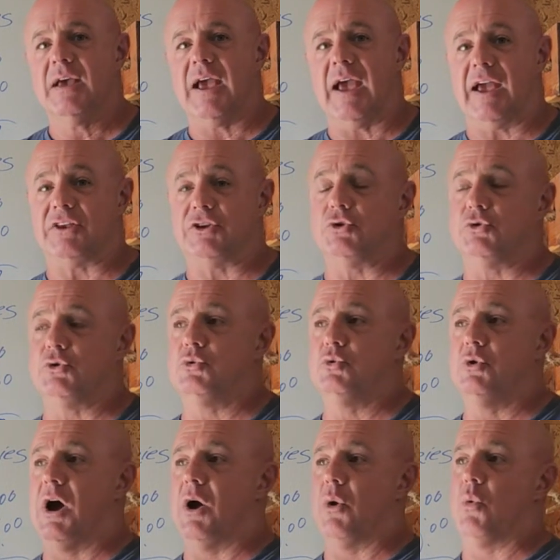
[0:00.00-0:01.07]
And you do
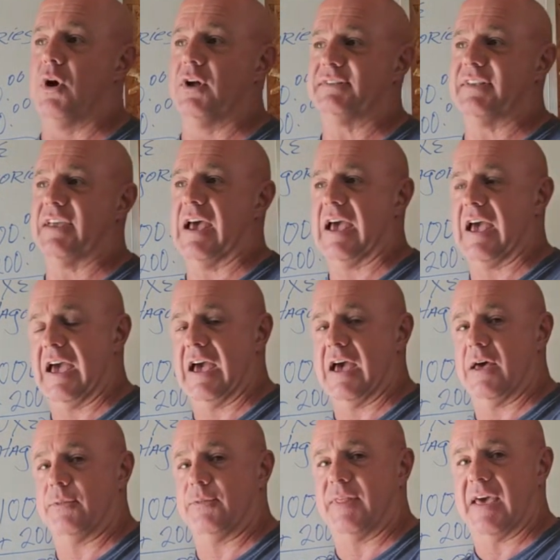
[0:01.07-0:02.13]
not want to
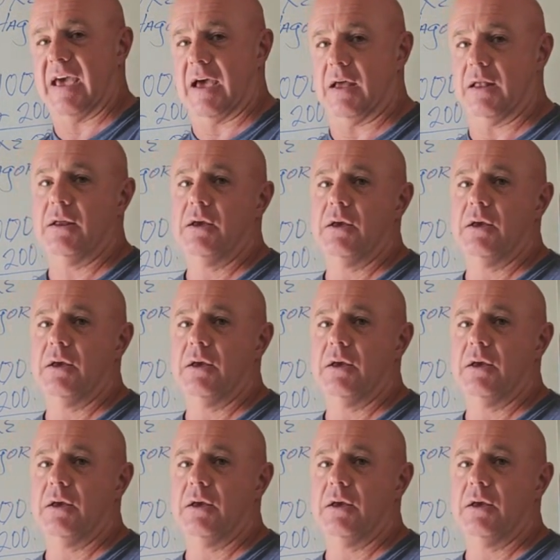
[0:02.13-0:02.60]
have that